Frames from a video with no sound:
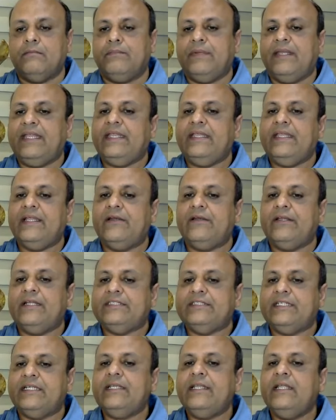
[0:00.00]
perineal
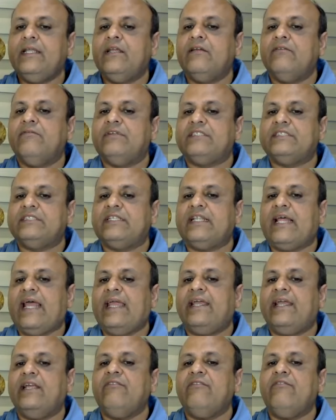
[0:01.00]
region, which is
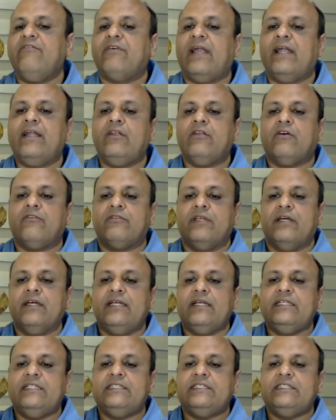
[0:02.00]
lying in front of
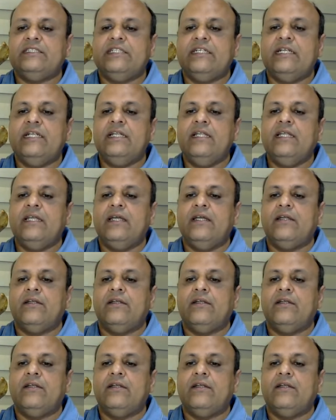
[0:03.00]
the ischial